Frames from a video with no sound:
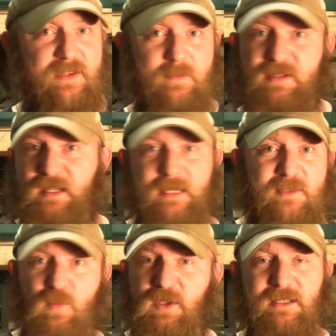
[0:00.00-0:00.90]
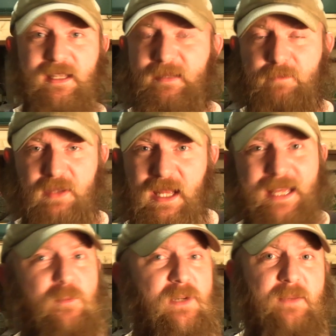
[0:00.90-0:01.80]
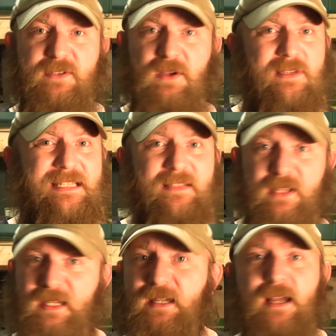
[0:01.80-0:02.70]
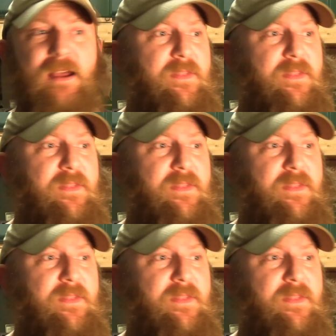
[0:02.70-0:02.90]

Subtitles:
Some cities wouldn't let him play when he was on TV.